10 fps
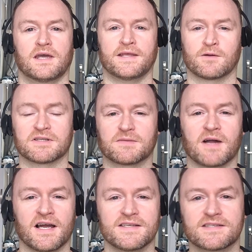Hey there, what's up
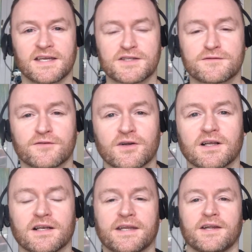guys? It's
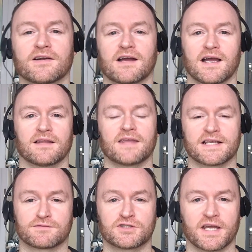Fergal here and
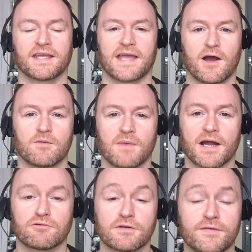thanks for checking out
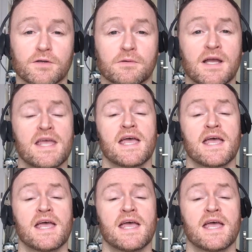my review.